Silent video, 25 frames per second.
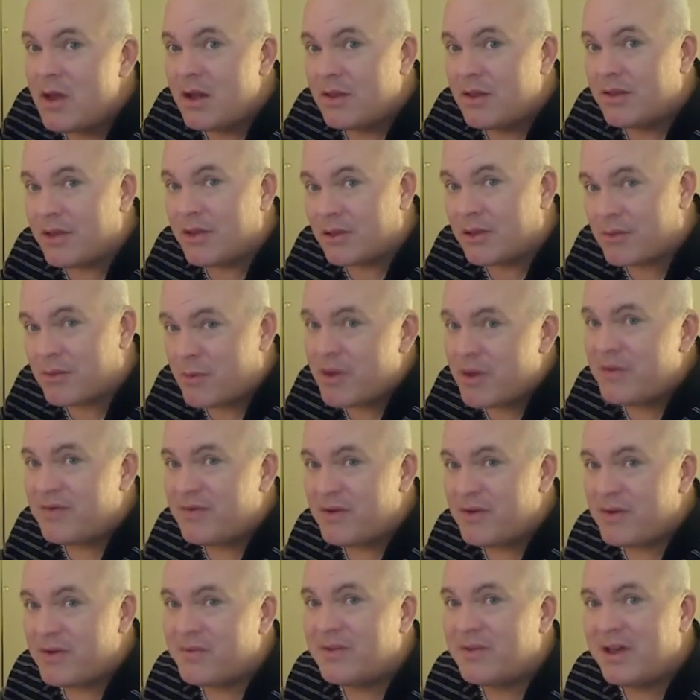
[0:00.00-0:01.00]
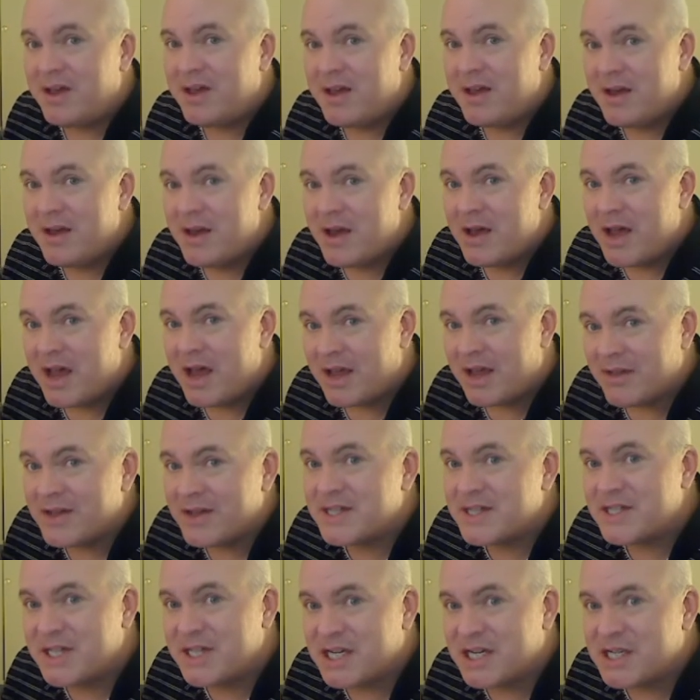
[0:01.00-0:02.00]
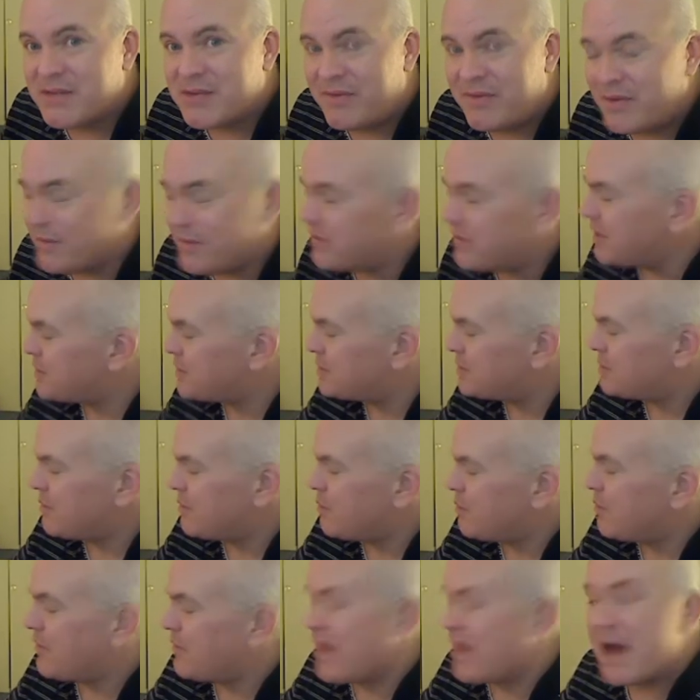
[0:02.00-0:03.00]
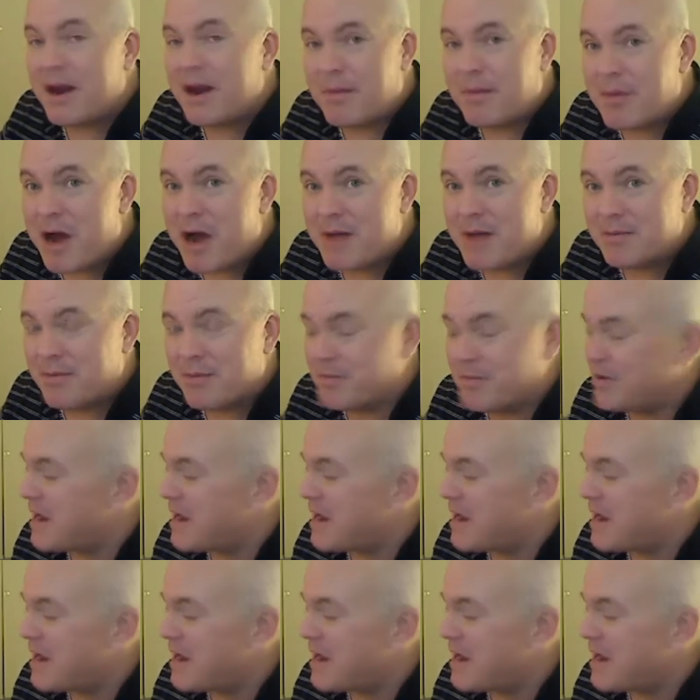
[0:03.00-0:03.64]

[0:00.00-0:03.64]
the 350 and the 650s without a problem.